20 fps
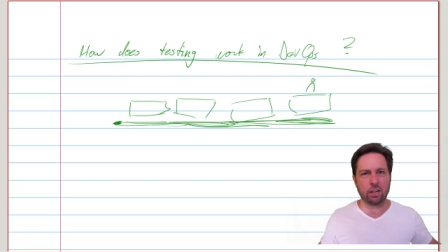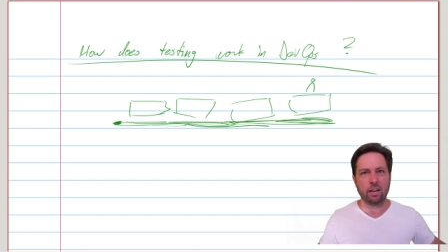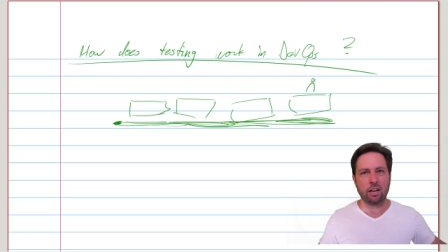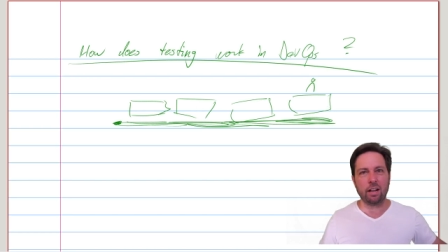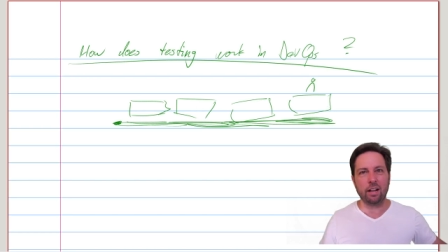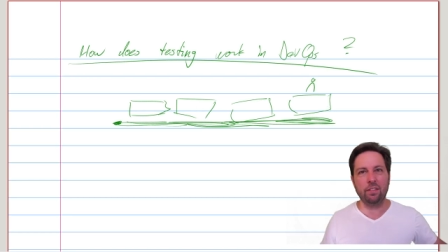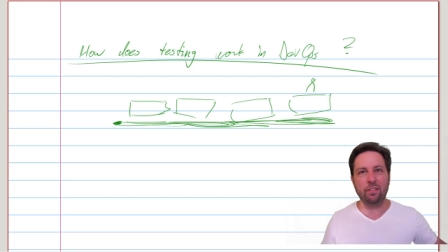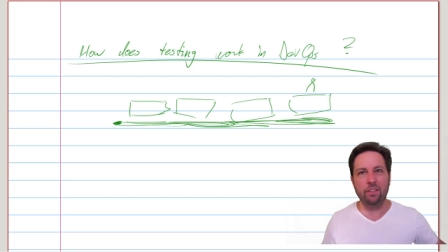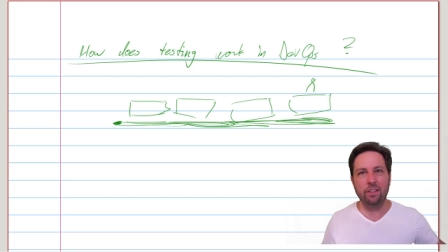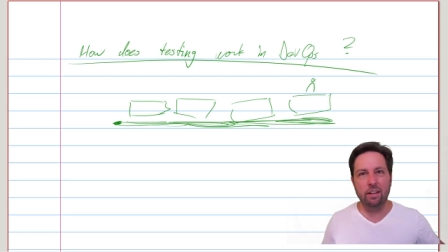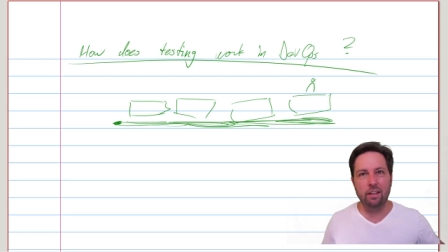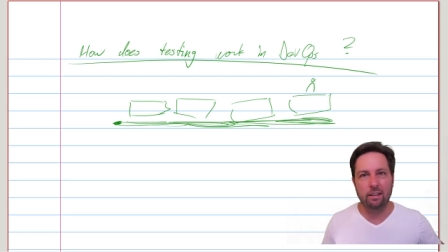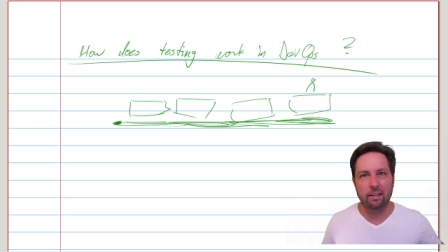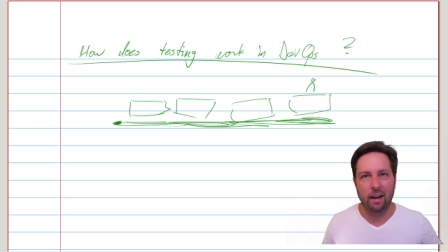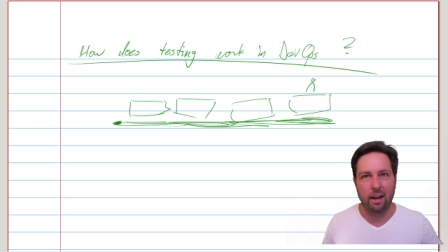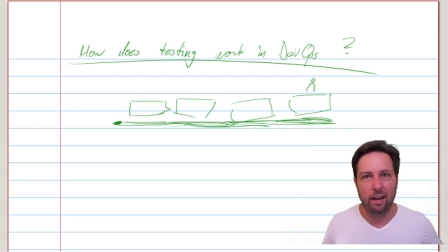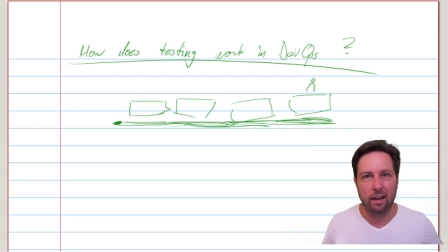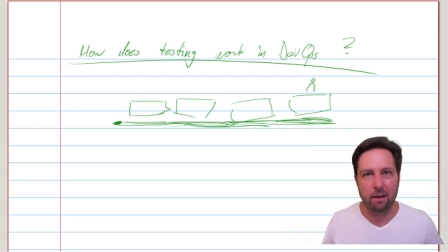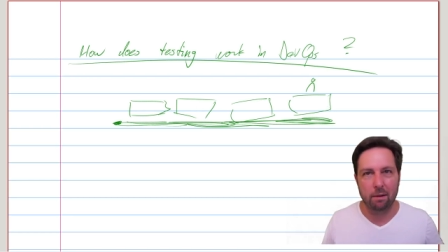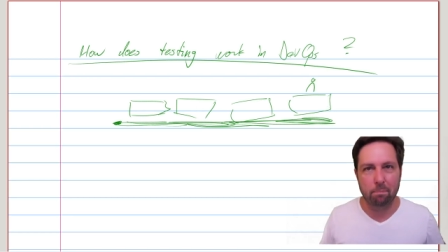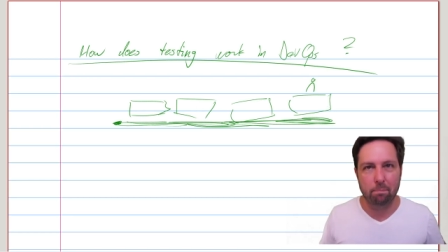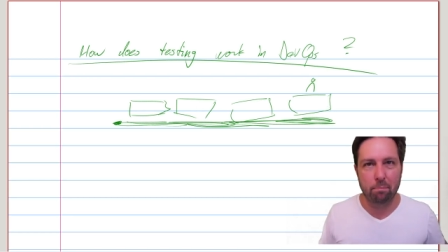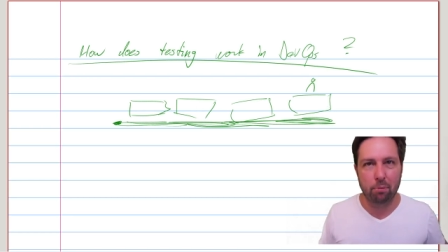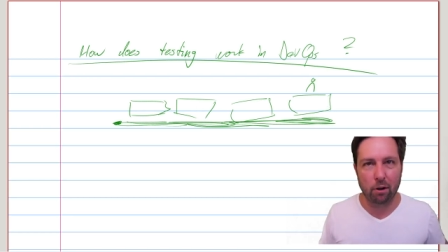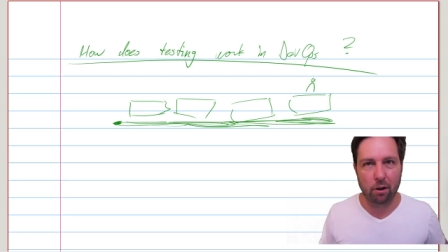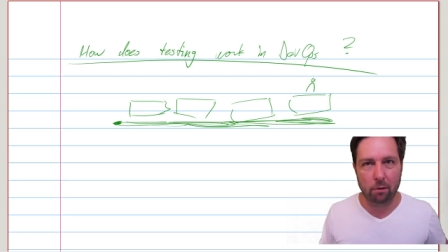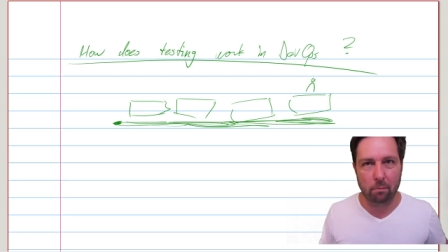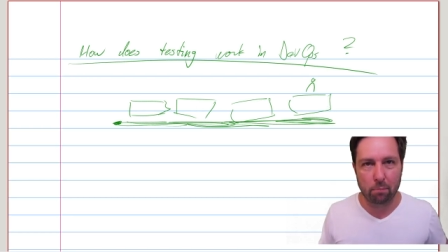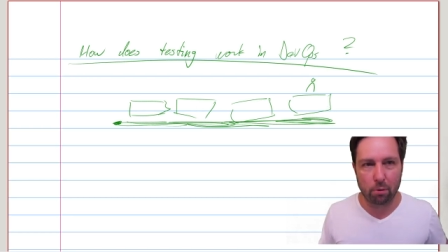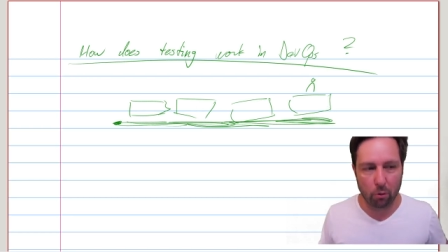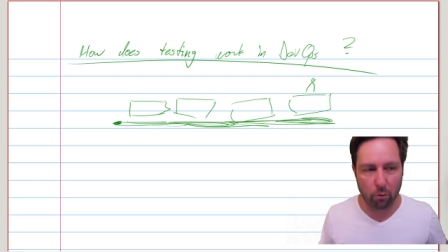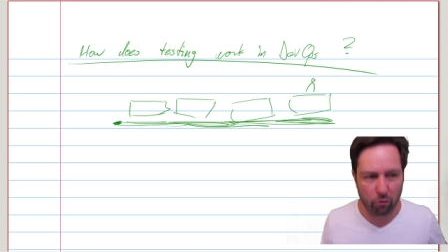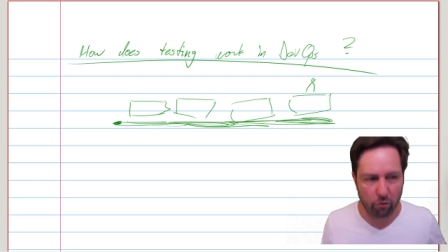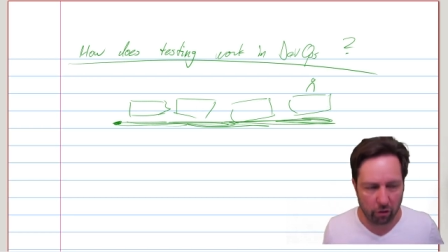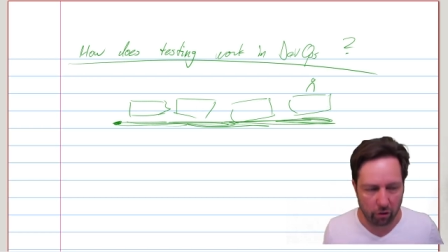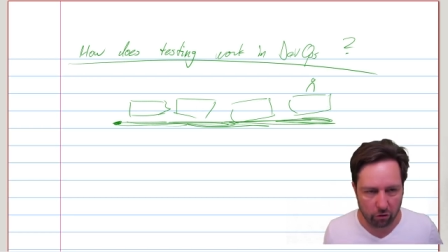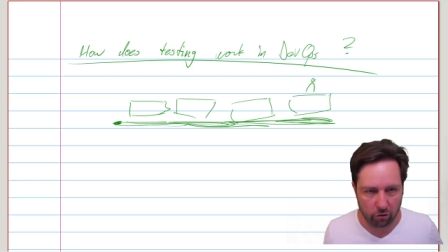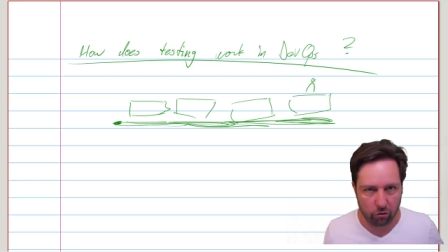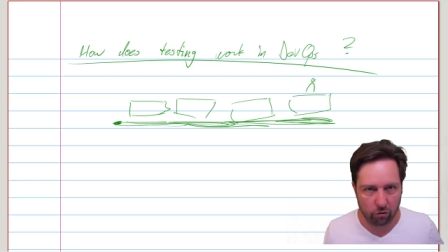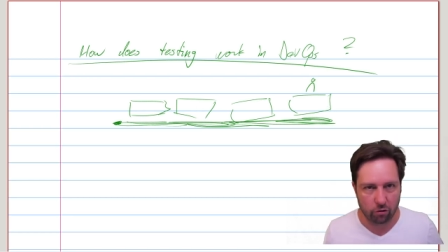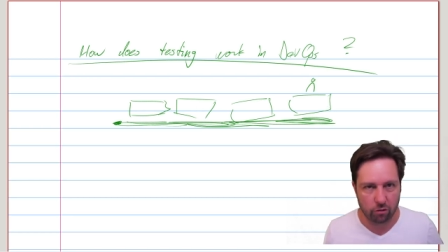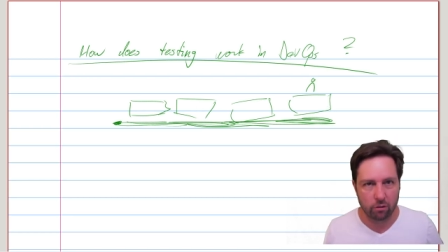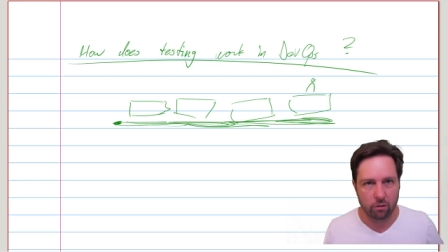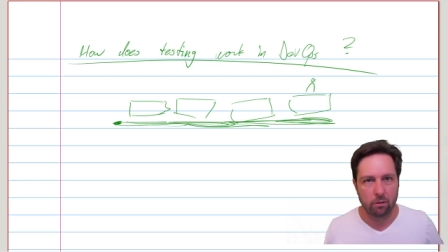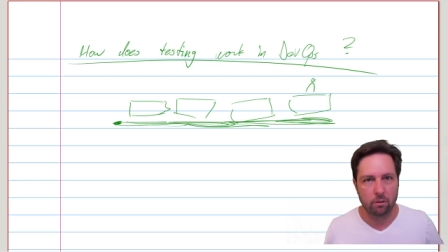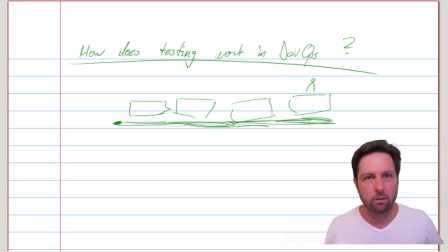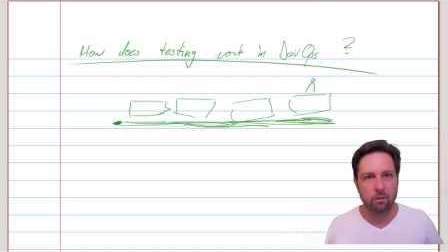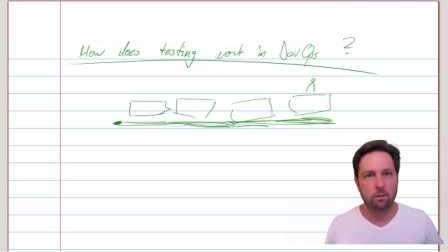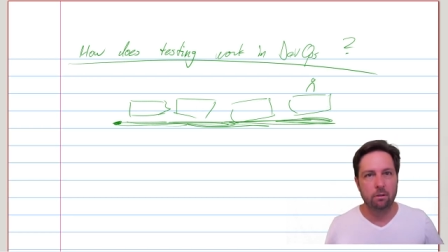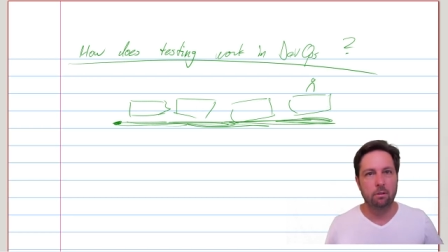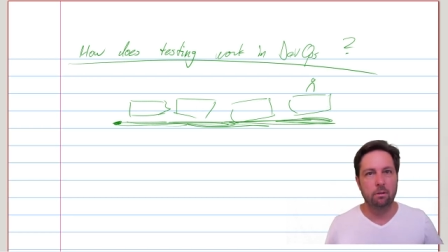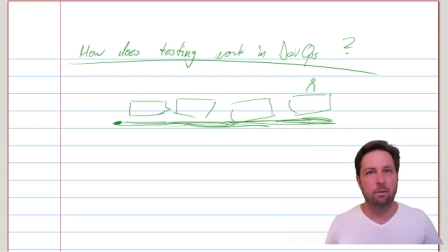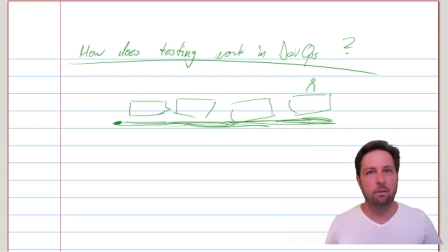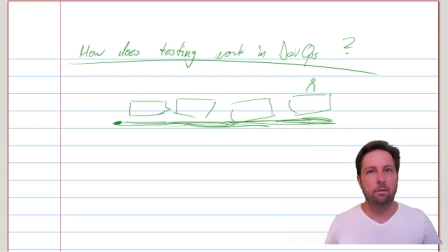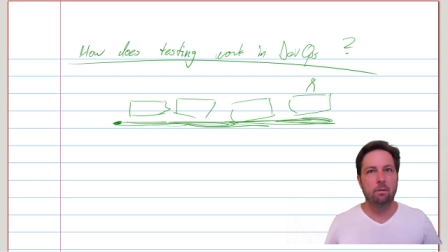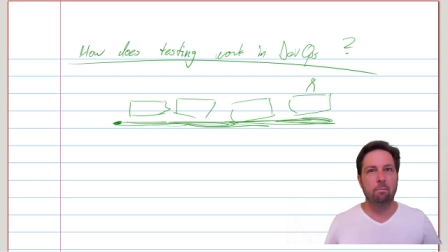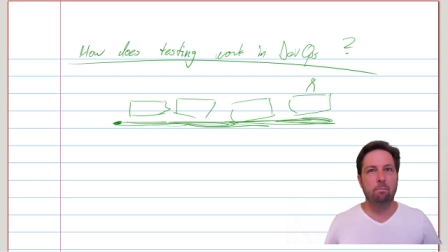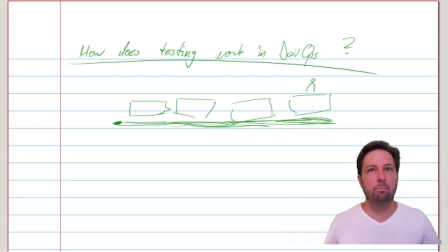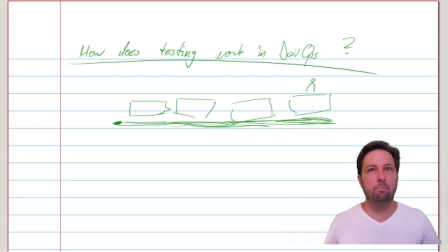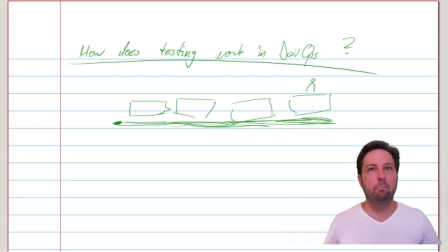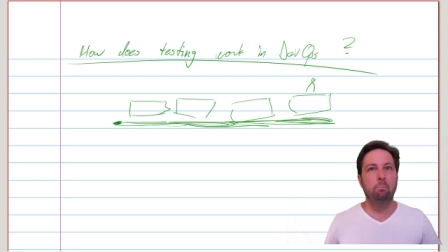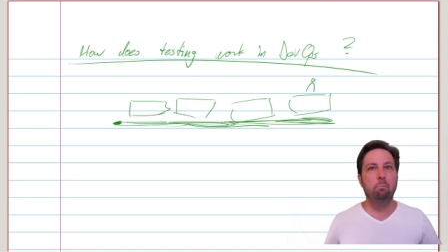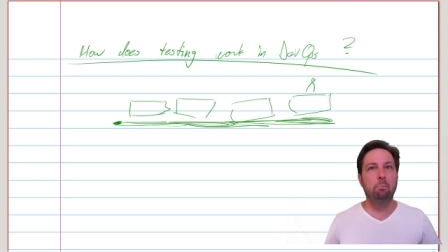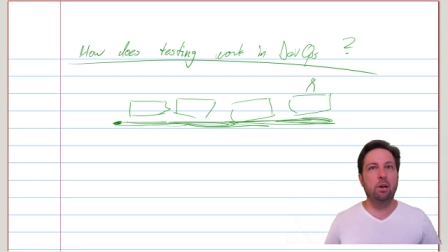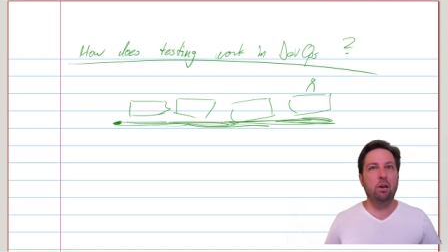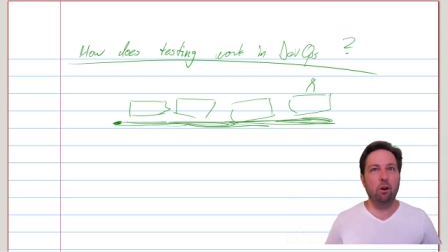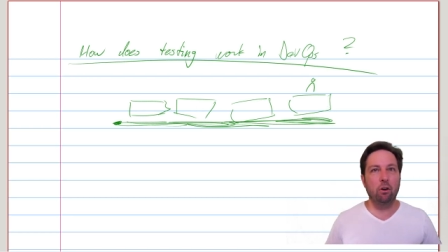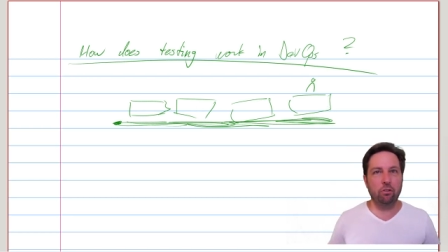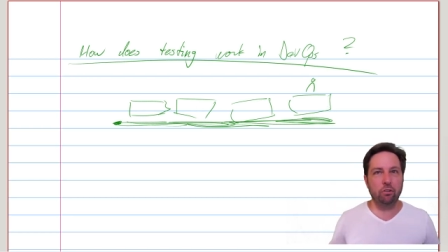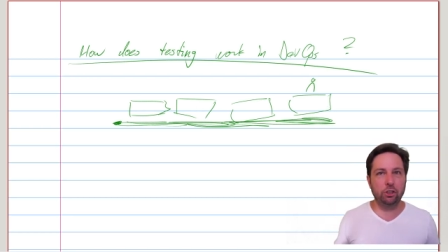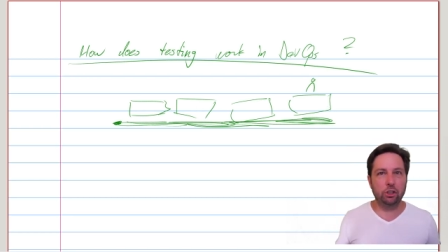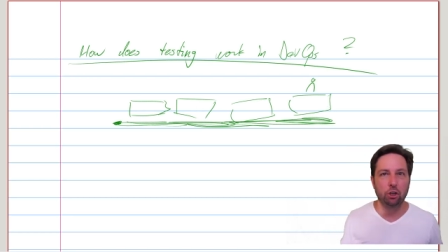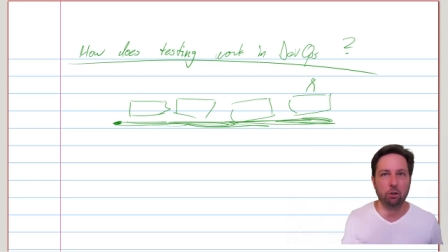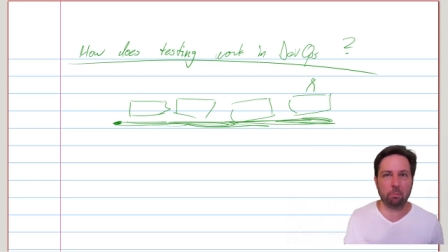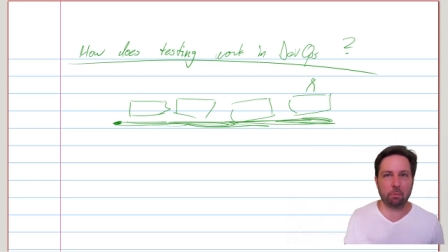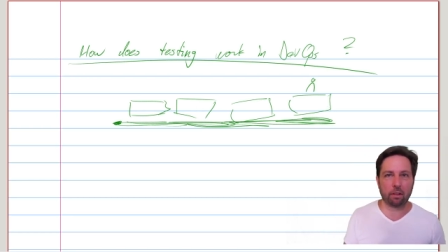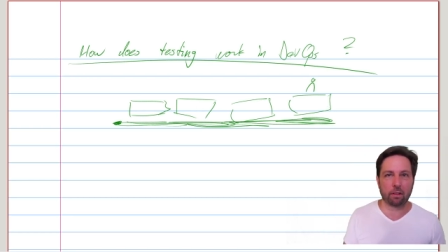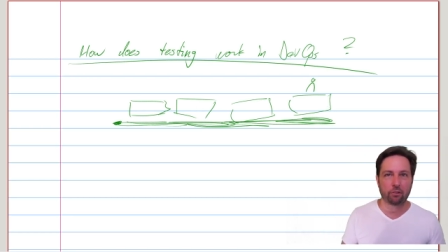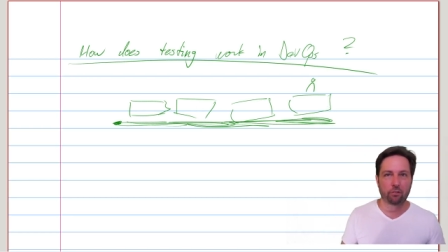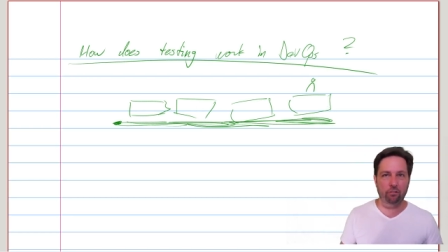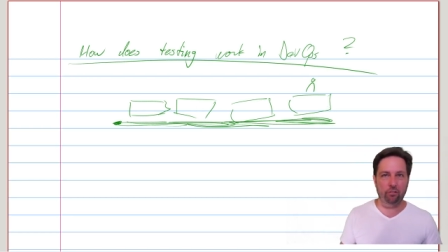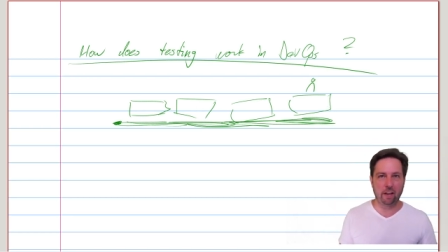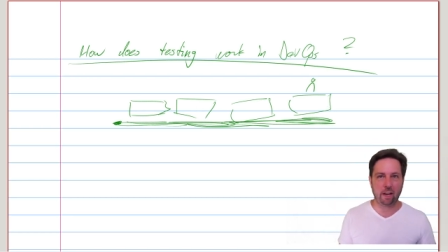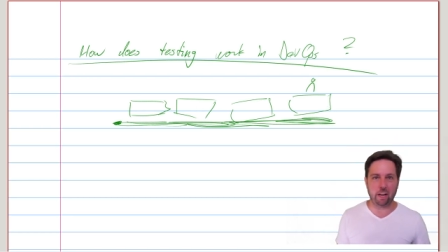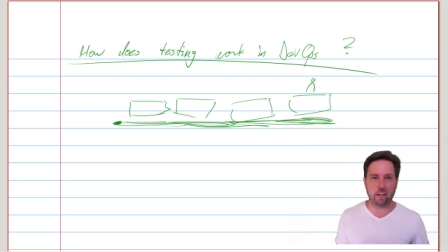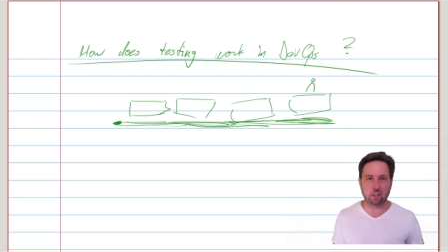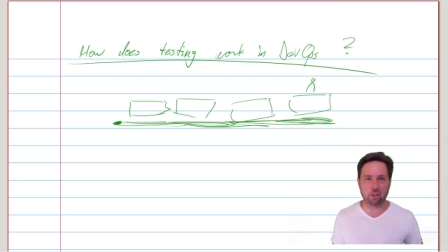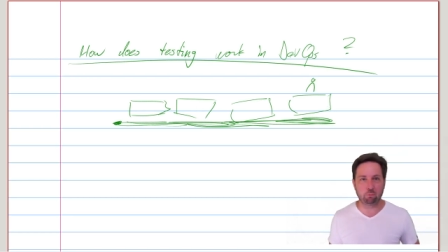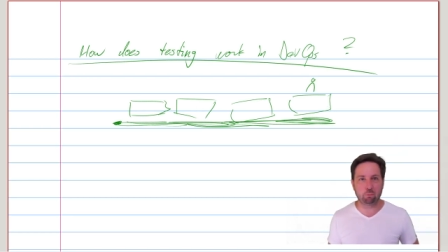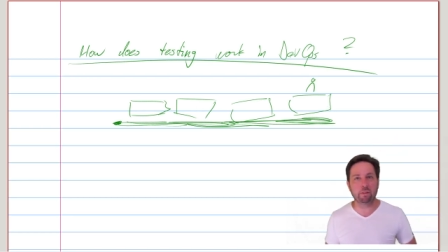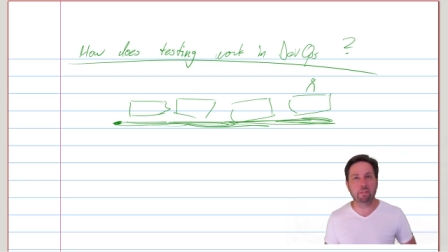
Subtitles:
in the entire product process, because it should be the stage with